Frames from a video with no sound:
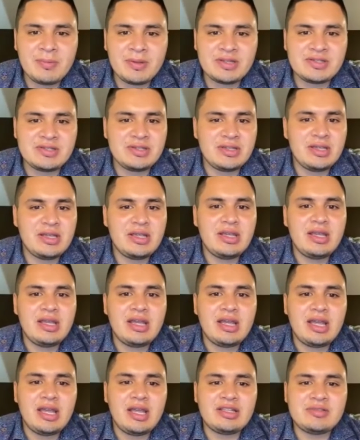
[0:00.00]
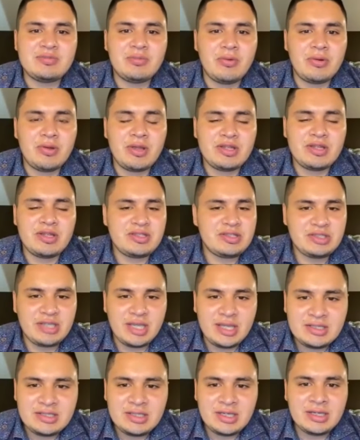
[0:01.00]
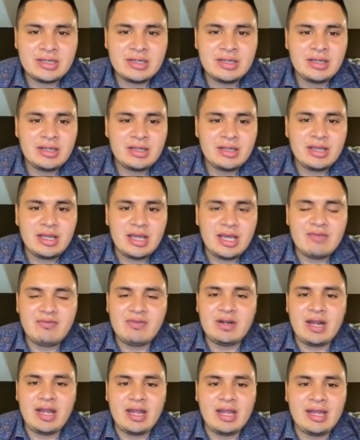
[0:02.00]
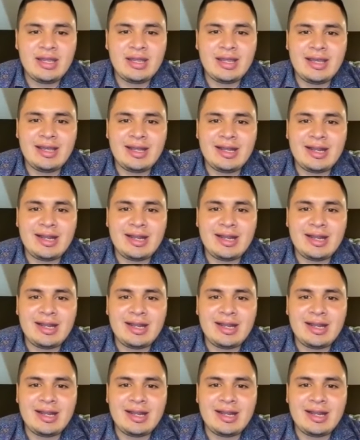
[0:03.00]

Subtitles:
It's changing every day, and I'm